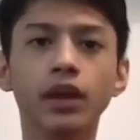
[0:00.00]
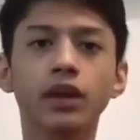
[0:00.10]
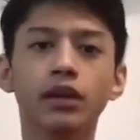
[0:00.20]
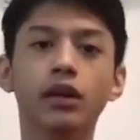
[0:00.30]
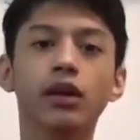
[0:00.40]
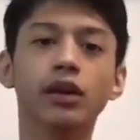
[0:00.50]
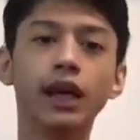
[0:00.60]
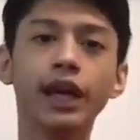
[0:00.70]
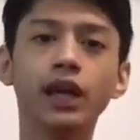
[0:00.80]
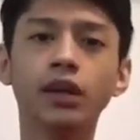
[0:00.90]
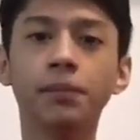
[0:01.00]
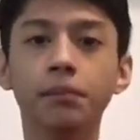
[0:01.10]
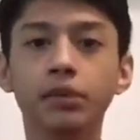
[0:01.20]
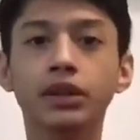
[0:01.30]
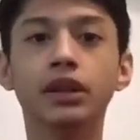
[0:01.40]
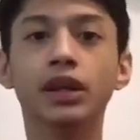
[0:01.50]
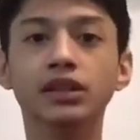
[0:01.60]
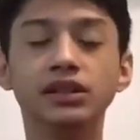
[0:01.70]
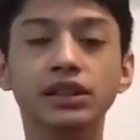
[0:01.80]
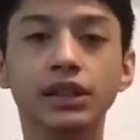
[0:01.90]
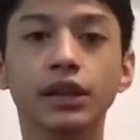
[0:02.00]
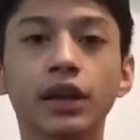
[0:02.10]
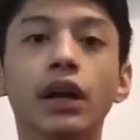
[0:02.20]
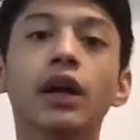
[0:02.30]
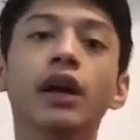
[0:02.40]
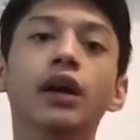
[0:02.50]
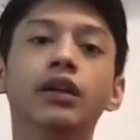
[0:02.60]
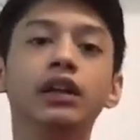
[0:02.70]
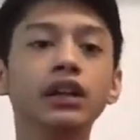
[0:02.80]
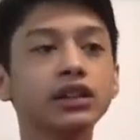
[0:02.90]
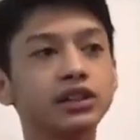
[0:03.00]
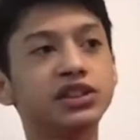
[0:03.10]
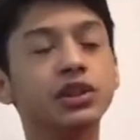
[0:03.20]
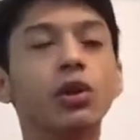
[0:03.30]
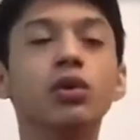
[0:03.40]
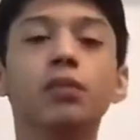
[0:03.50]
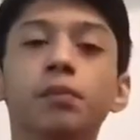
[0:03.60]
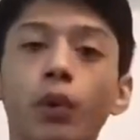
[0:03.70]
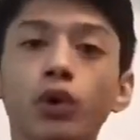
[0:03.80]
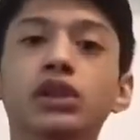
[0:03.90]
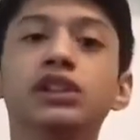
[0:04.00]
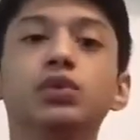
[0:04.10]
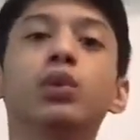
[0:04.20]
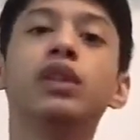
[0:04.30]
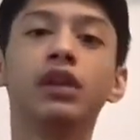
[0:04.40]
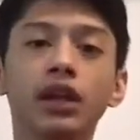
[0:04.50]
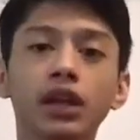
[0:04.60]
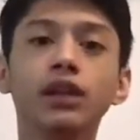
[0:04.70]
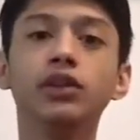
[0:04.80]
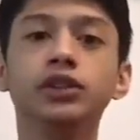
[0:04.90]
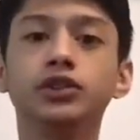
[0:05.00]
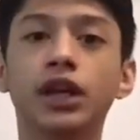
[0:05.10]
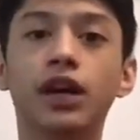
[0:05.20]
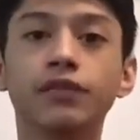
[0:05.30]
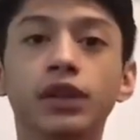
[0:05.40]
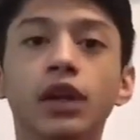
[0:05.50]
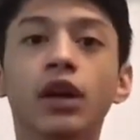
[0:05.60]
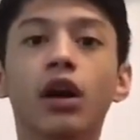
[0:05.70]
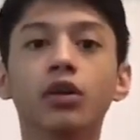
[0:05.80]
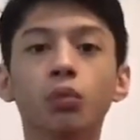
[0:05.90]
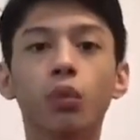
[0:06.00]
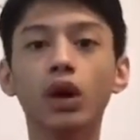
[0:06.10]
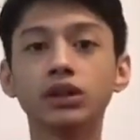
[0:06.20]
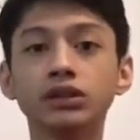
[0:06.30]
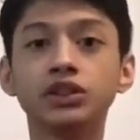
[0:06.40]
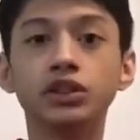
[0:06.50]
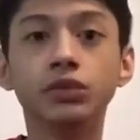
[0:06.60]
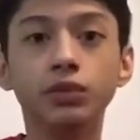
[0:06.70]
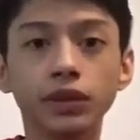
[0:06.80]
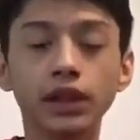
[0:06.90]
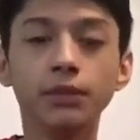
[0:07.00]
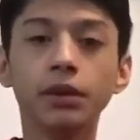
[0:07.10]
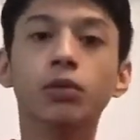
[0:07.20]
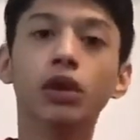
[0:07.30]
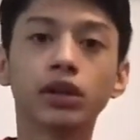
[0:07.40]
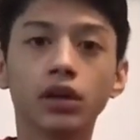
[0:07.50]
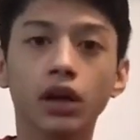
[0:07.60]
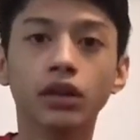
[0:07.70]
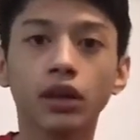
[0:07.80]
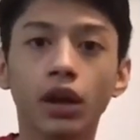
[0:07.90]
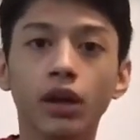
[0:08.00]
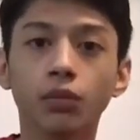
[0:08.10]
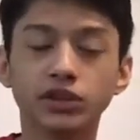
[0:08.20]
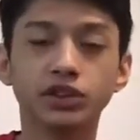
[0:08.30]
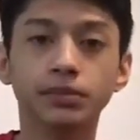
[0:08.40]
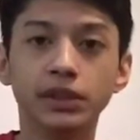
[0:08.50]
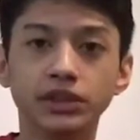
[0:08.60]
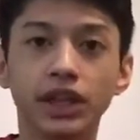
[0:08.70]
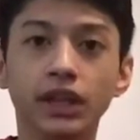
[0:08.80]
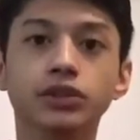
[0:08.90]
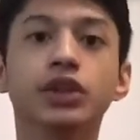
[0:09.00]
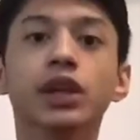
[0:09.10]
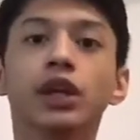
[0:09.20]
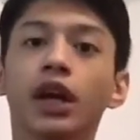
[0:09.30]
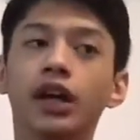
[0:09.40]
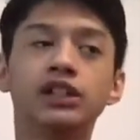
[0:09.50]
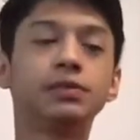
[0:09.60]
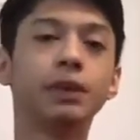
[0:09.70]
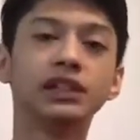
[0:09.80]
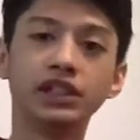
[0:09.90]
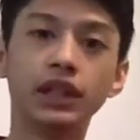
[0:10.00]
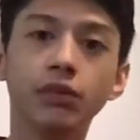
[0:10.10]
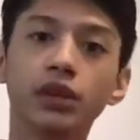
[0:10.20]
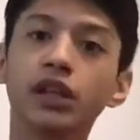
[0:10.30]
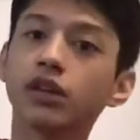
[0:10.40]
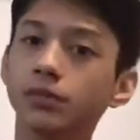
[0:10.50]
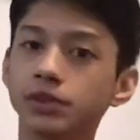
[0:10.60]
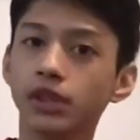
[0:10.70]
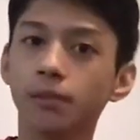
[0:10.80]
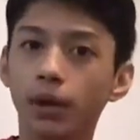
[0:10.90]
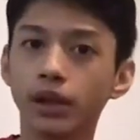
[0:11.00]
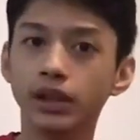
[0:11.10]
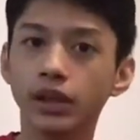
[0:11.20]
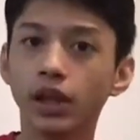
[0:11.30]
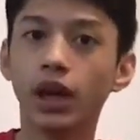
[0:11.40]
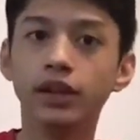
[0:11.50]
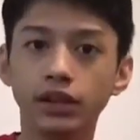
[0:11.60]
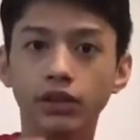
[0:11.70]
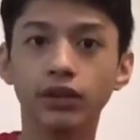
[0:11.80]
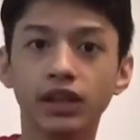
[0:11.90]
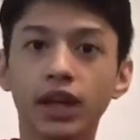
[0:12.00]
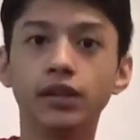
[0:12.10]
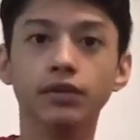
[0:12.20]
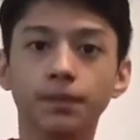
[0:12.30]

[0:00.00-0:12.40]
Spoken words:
There are A, B, and C. These show components within your draft on what should really be worked on and what should be changed, especially when it comes to the body and near the end.